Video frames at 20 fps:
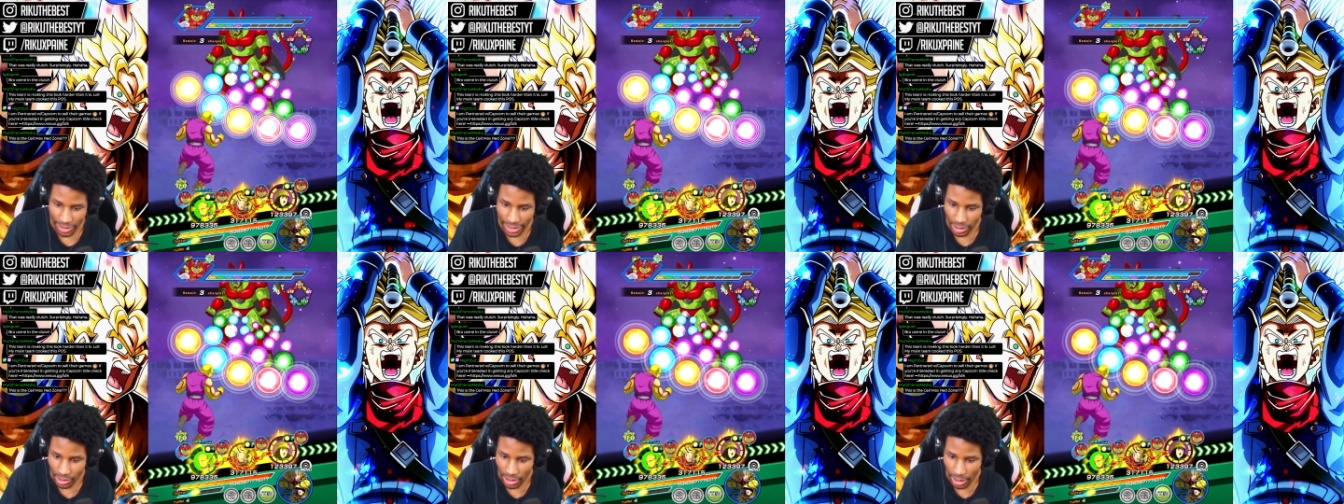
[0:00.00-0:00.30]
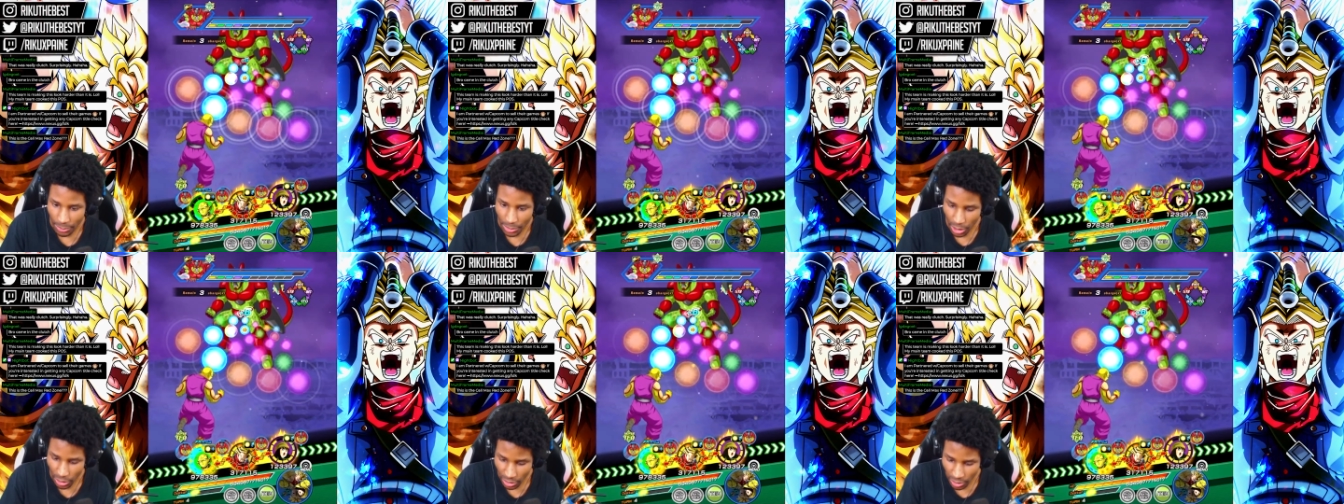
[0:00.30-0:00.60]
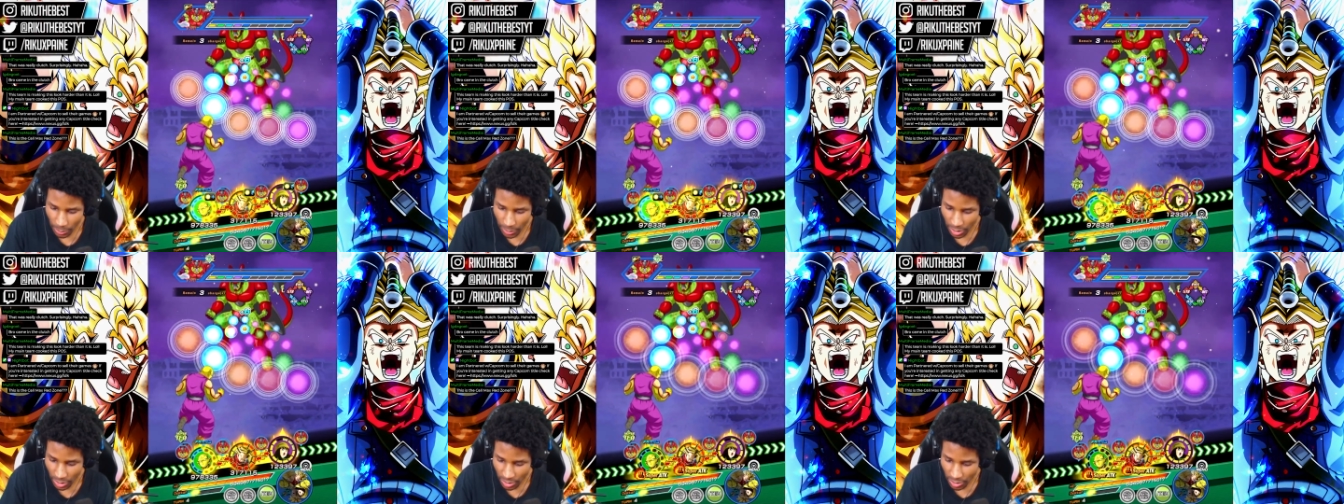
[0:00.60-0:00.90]
That's what I'm talking
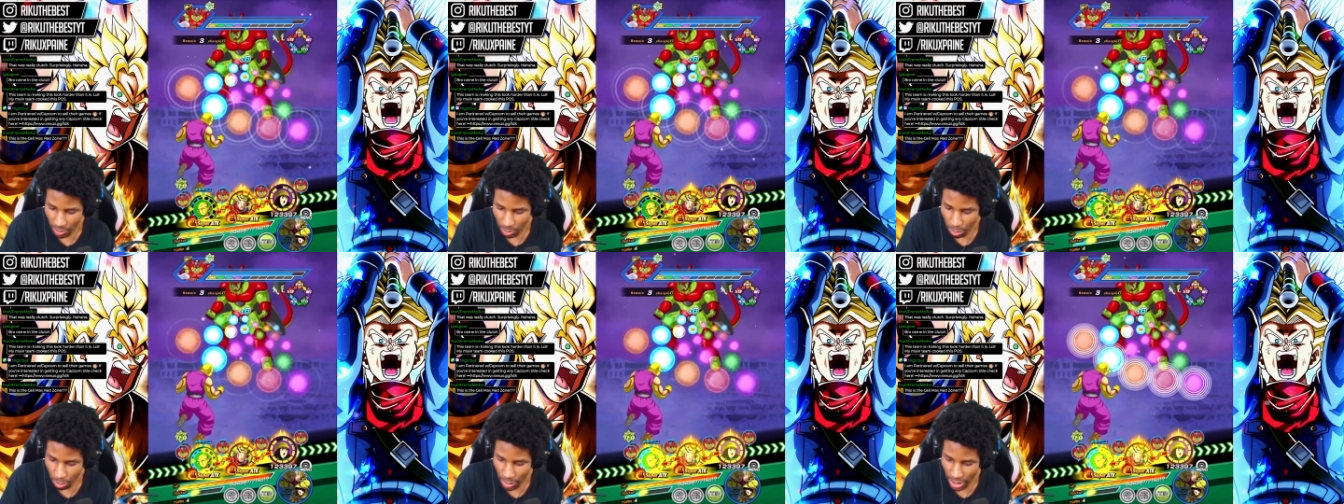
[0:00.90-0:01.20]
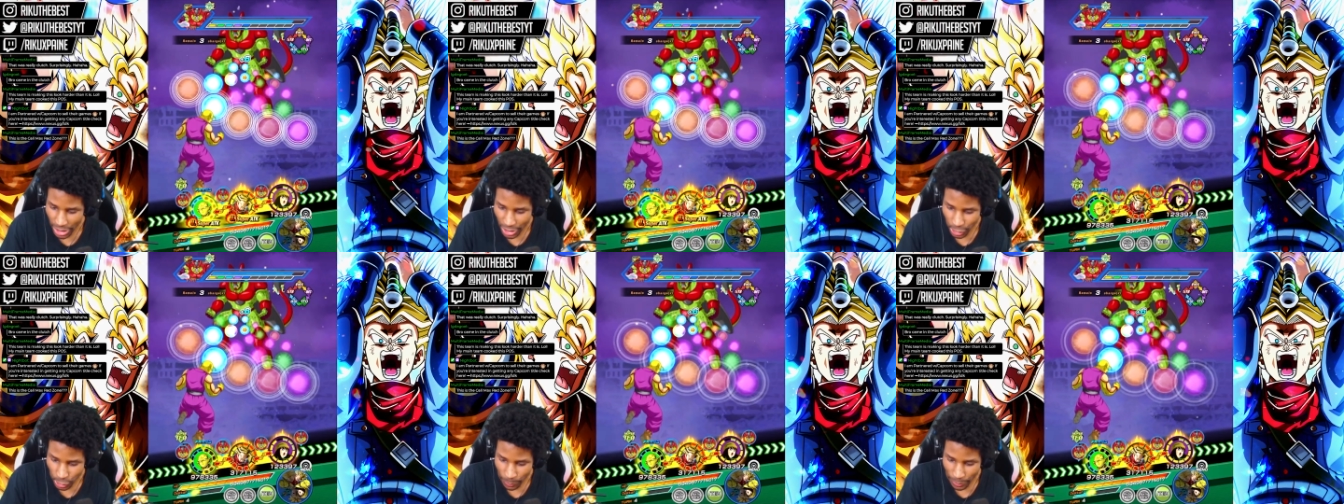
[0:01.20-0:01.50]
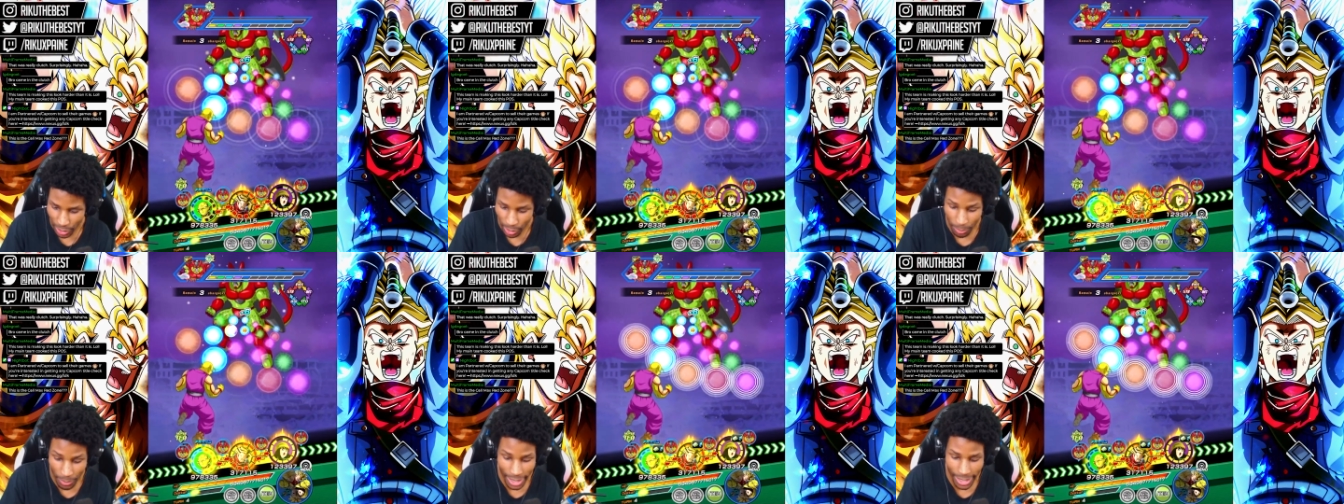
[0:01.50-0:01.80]
about. Much
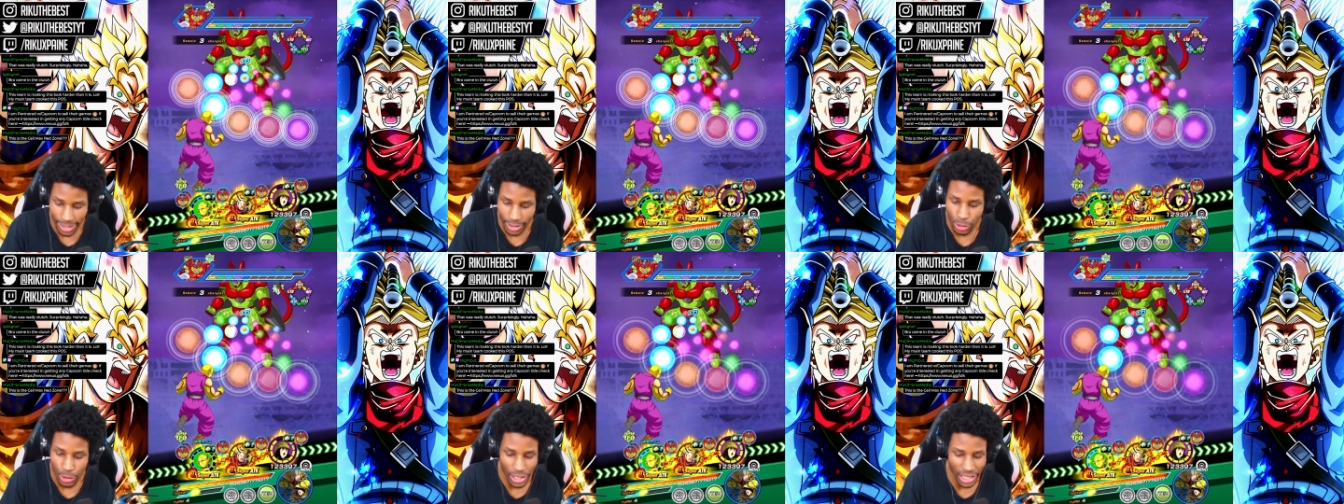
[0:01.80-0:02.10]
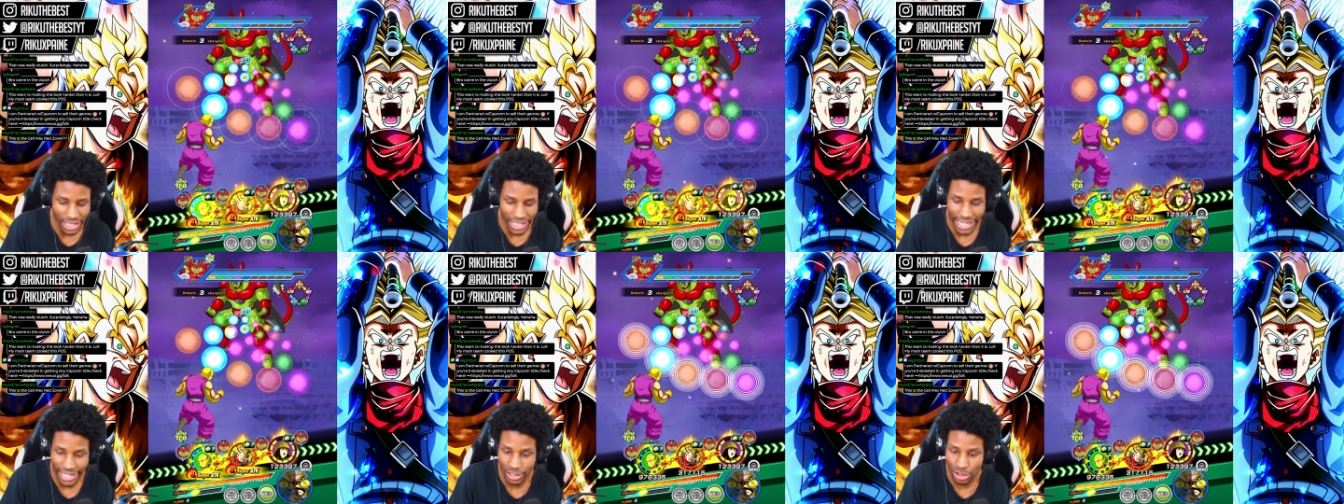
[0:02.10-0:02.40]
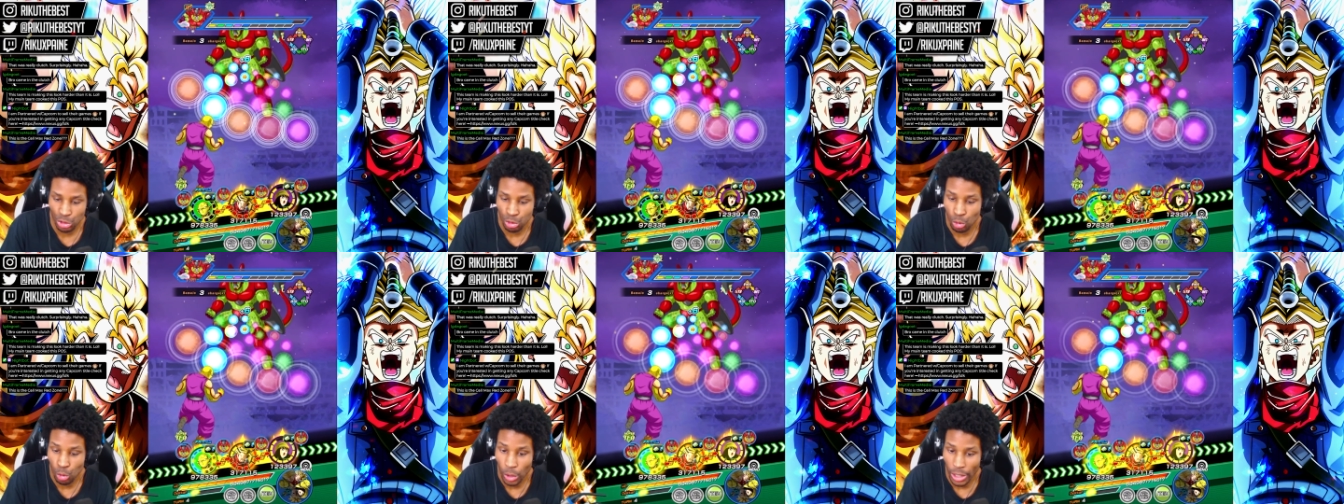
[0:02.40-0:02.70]
better. Mine, you gotta
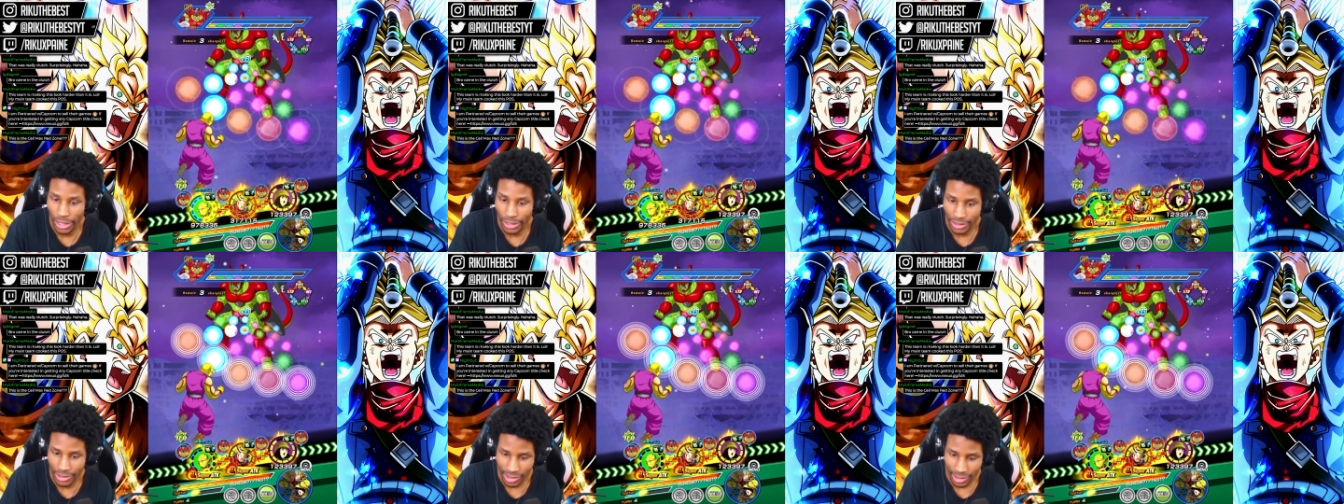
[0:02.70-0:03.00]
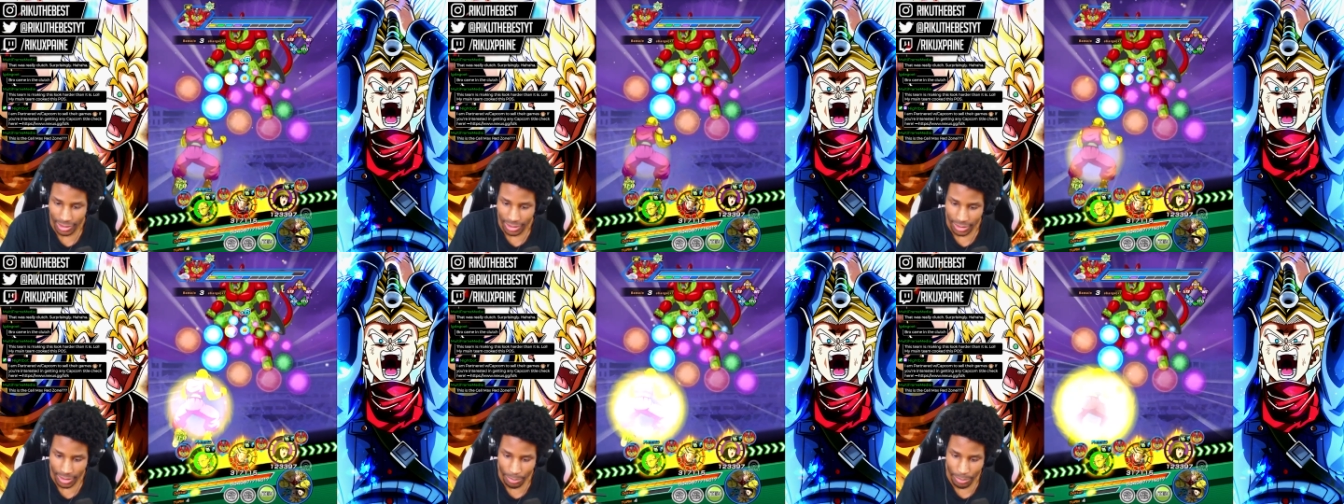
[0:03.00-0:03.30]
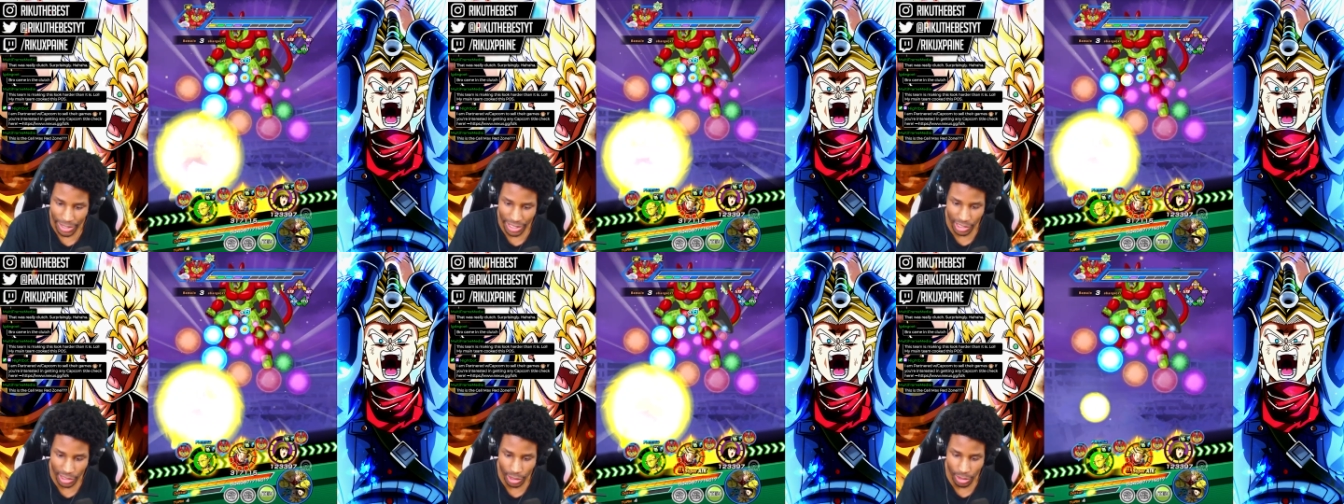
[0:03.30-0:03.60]
dodge once.
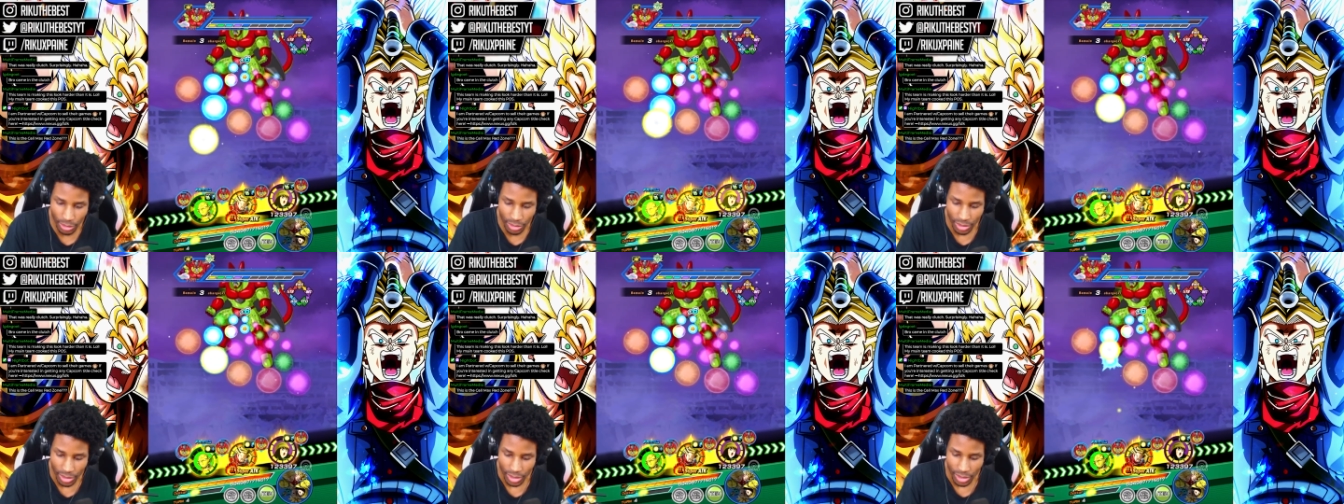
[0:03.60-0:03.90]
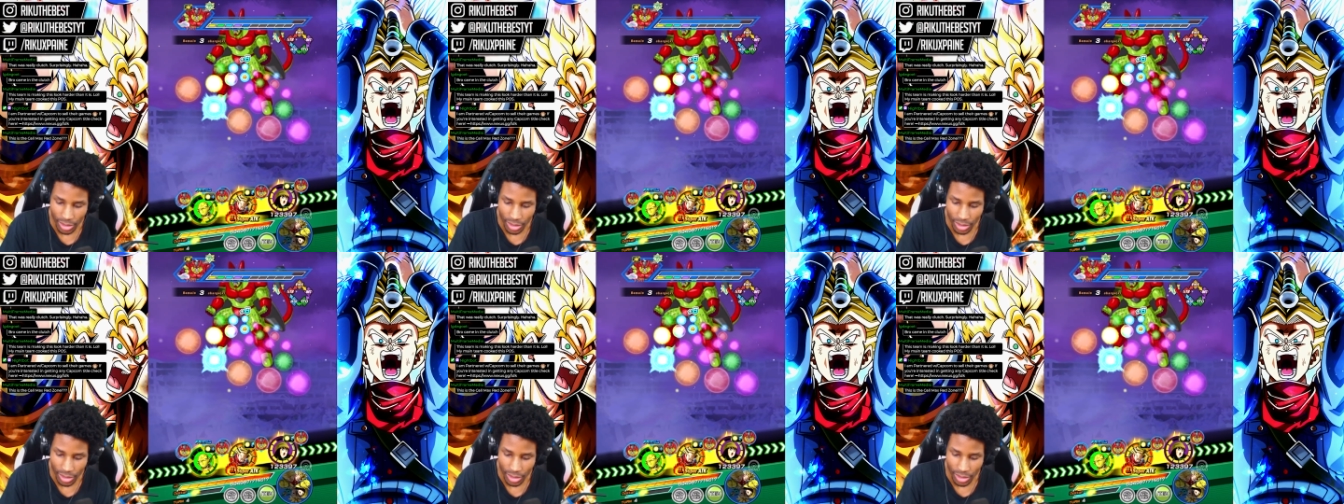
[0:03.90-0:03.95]
Piccolo.